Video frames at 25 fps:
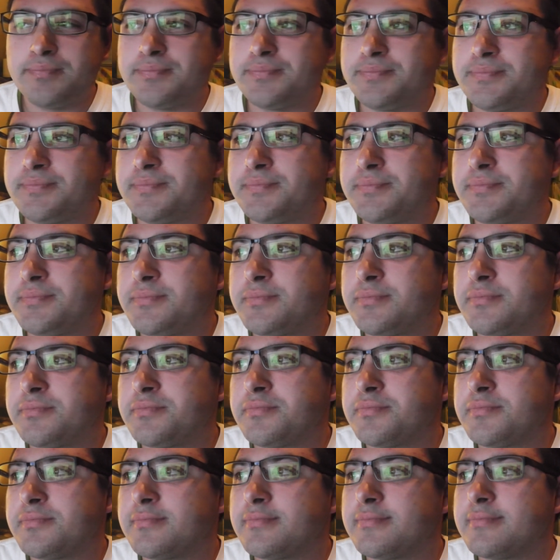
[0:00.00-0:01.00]

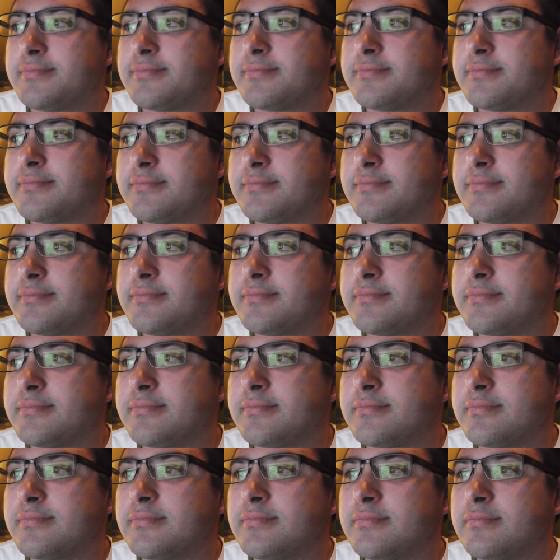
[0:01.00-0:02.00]

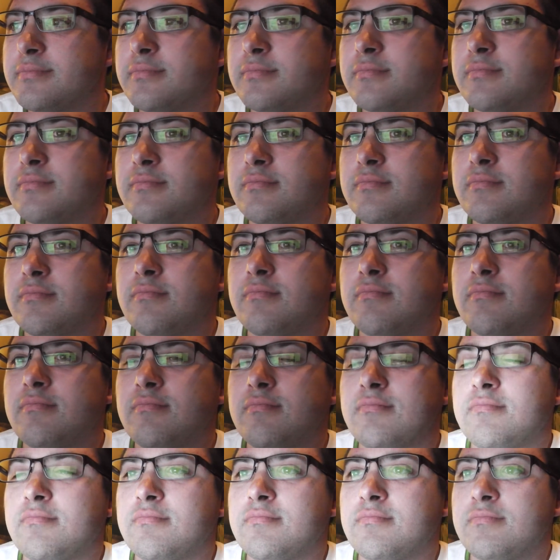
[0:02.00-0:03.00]

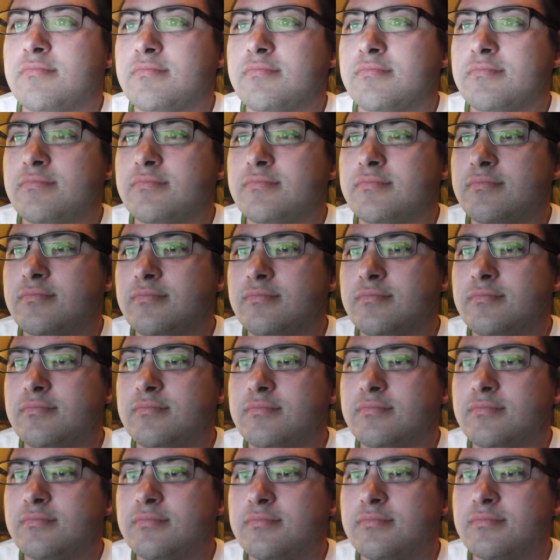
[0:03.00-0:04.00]

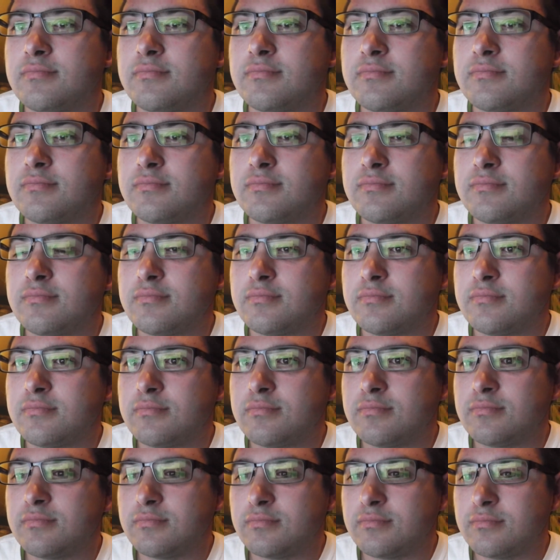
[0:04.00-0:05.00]

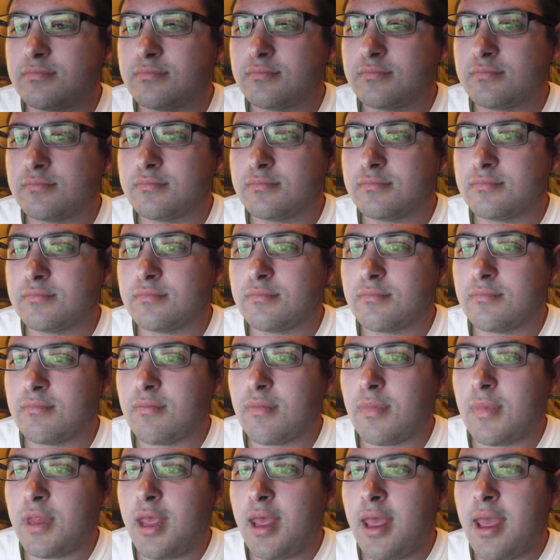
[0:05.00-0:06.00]

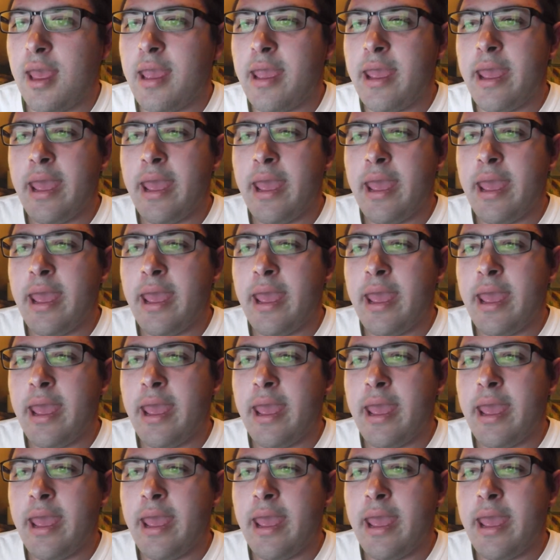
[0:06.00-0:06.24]
[no speech]